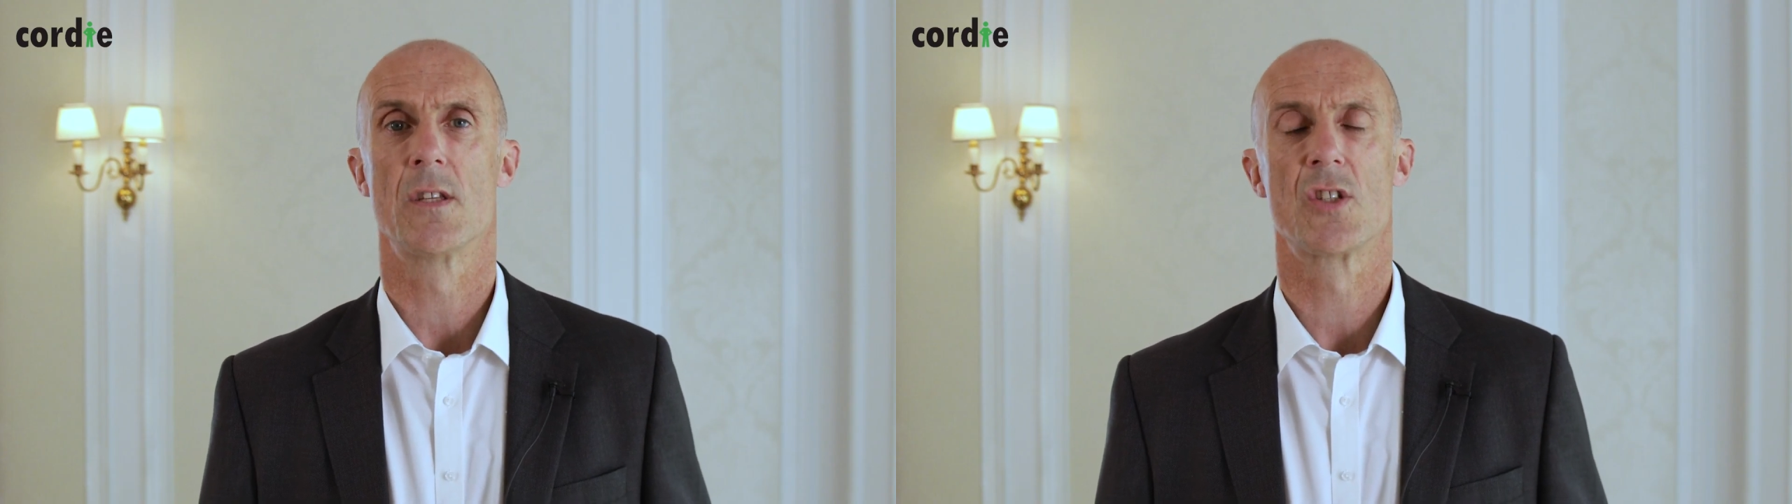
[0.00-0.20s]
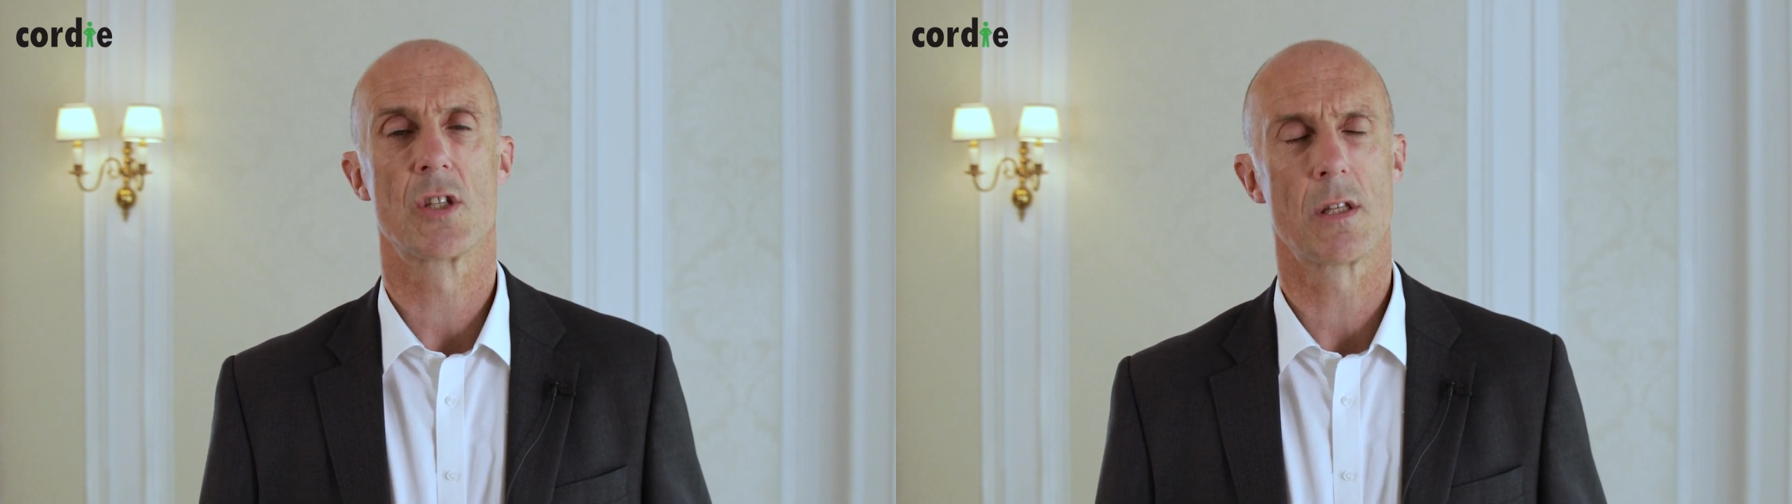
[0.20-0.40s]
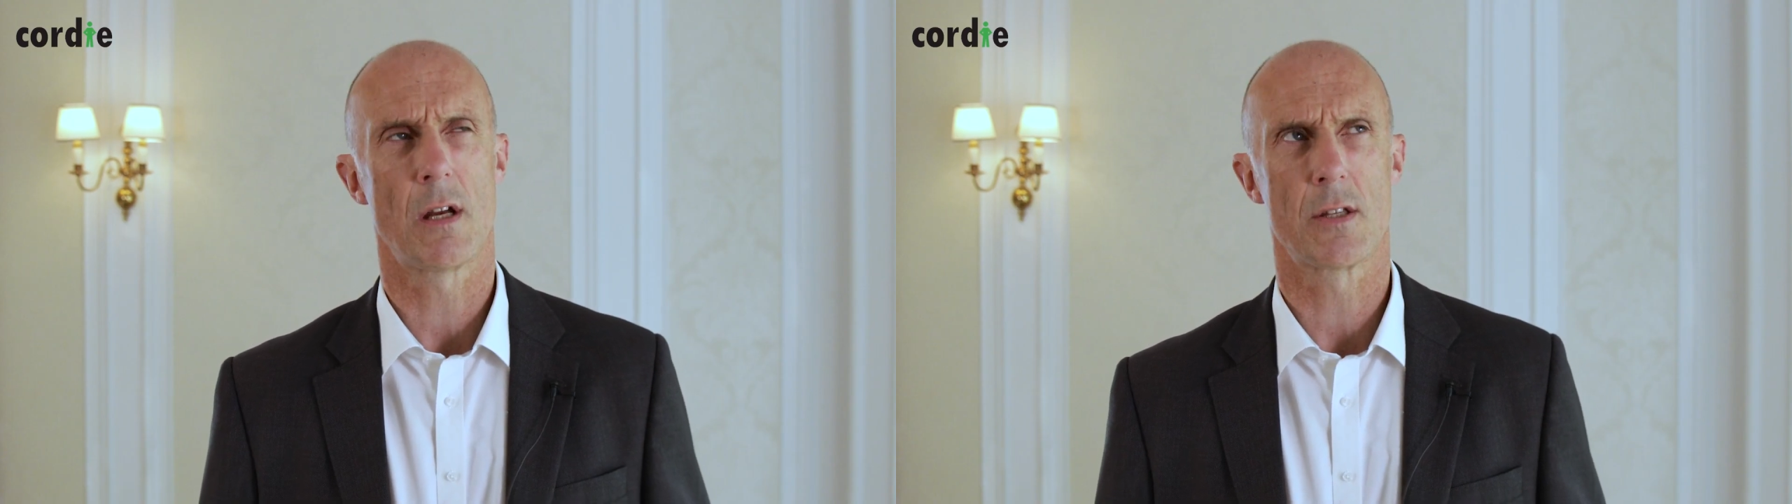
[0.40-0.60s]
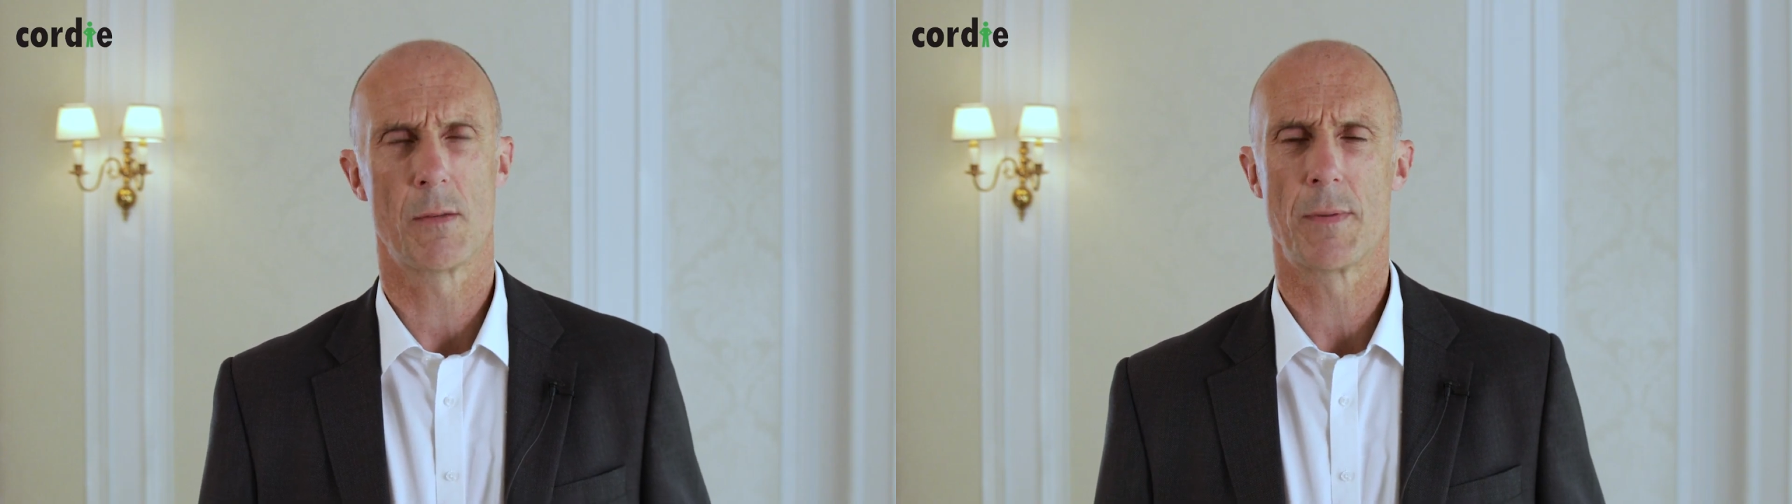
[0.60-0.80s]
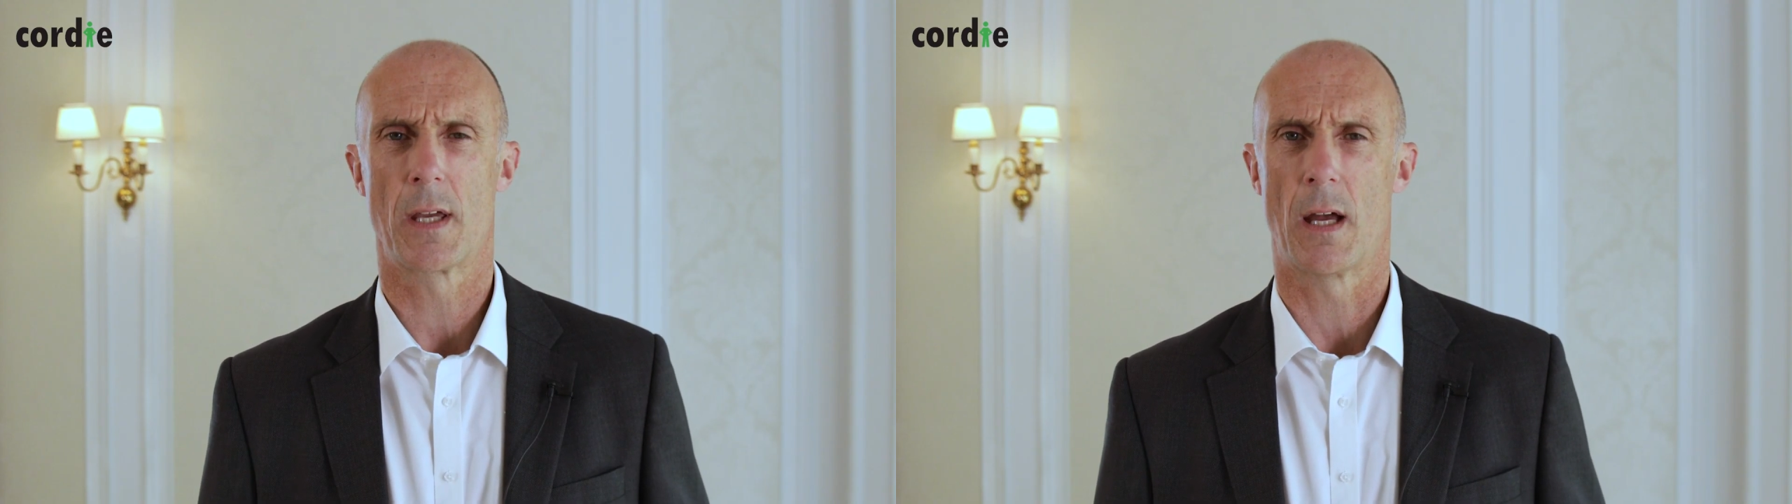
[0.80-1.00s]
starts to
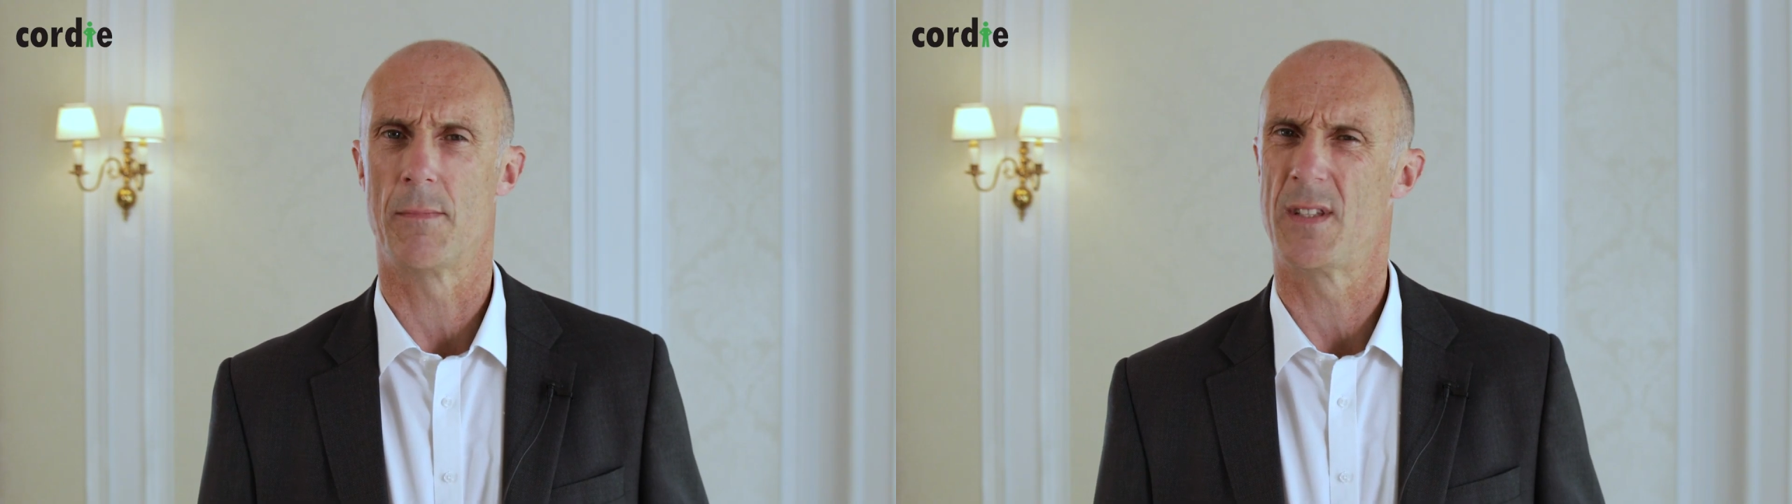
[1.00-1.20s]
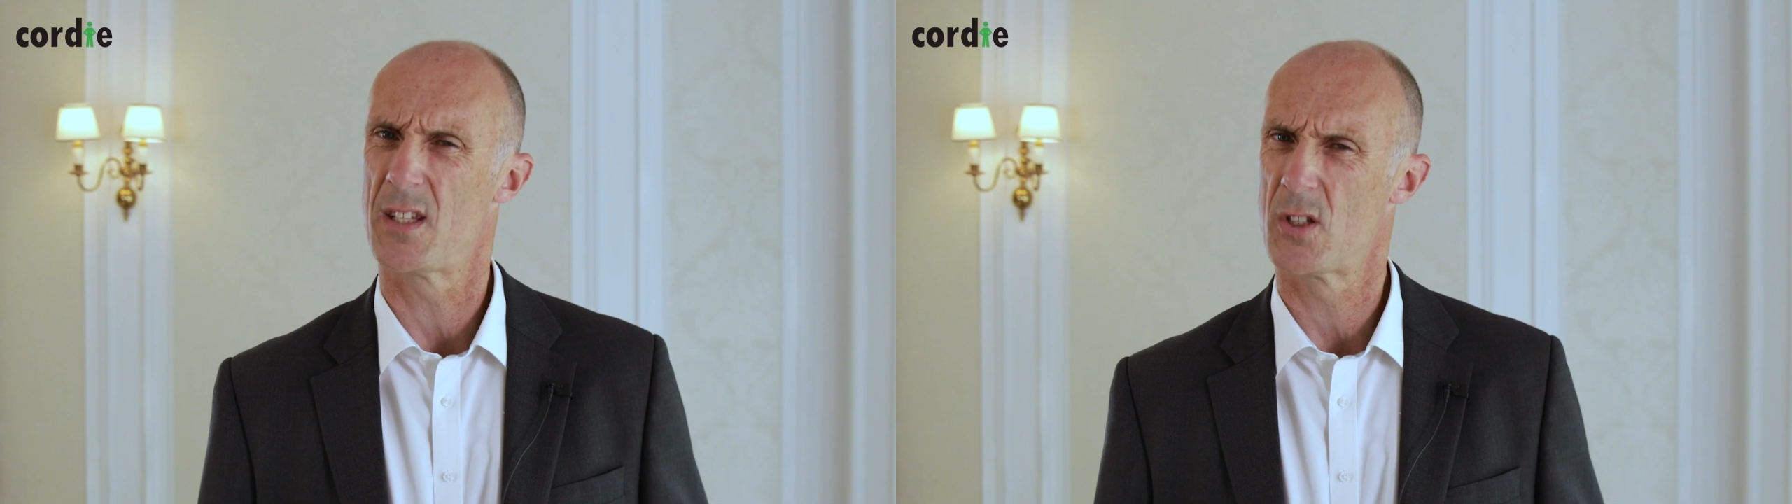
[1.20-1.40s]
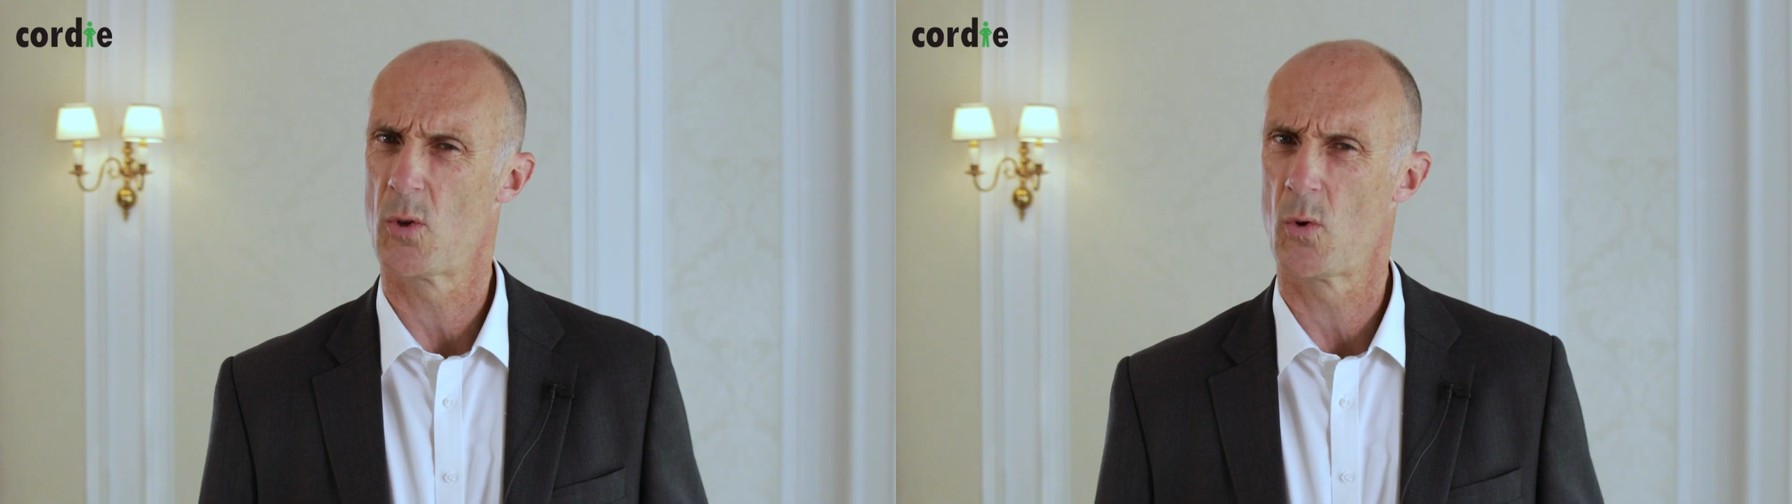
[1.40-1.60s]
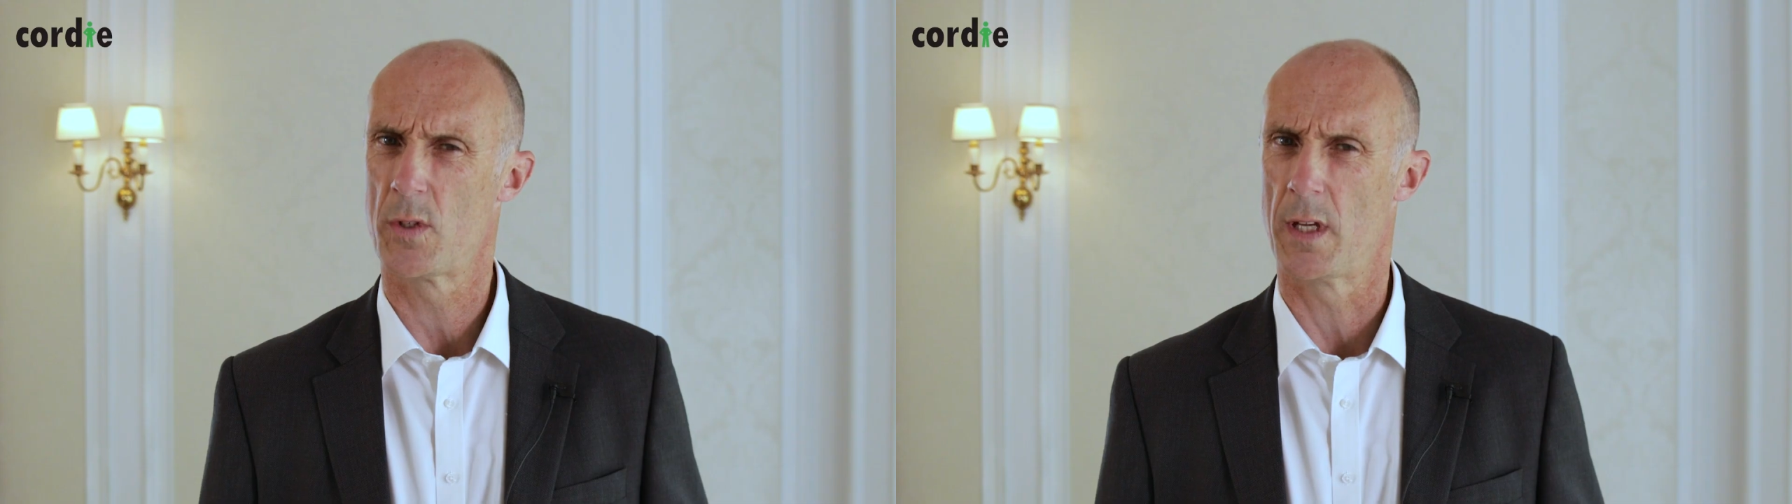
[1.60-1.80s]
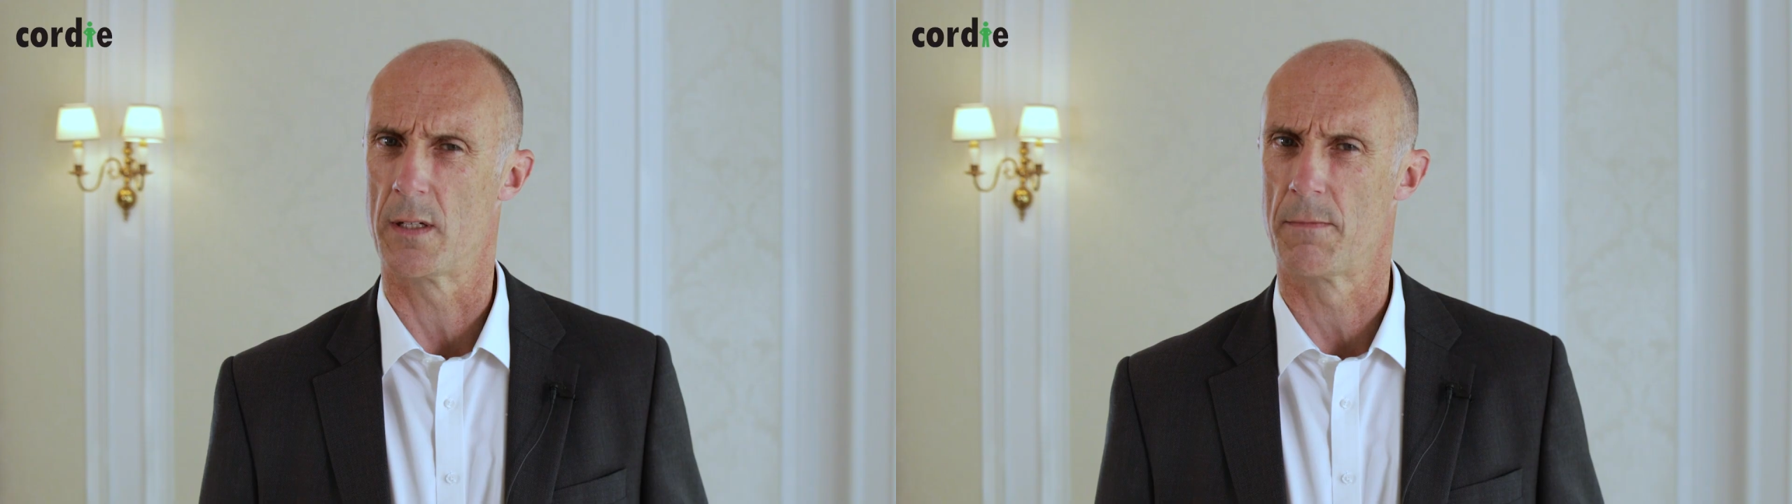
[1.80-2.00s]
become
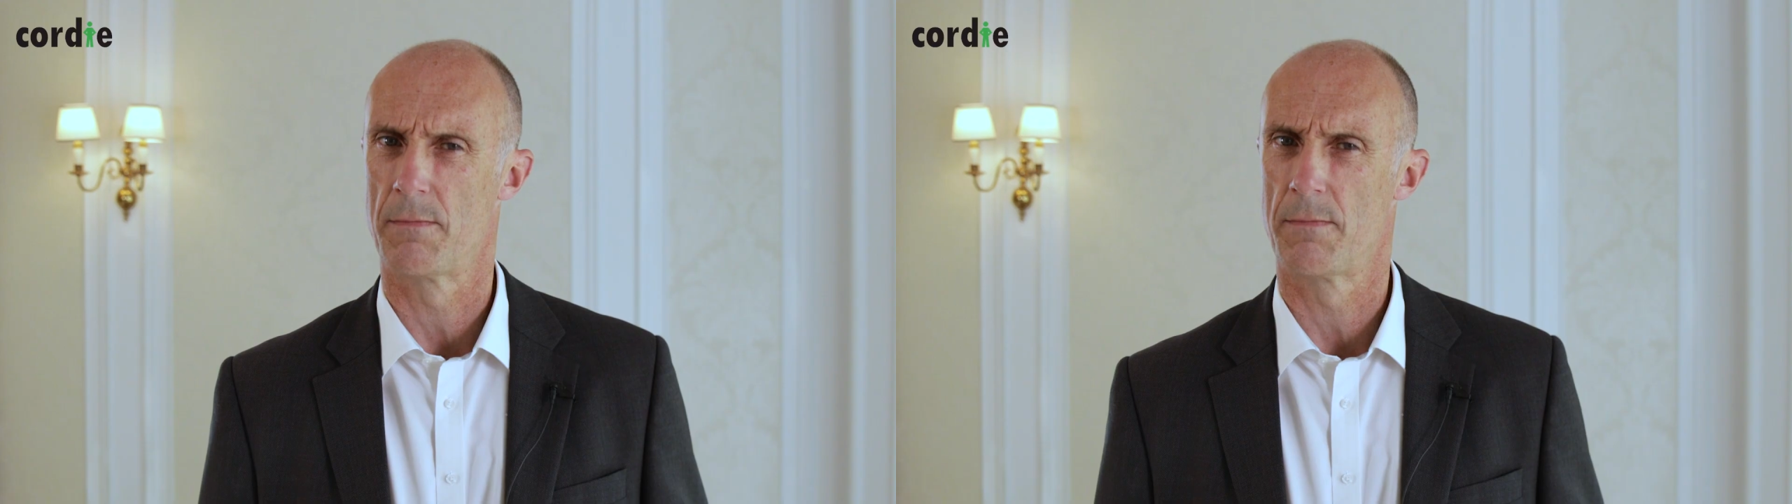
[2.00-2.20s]
distorted.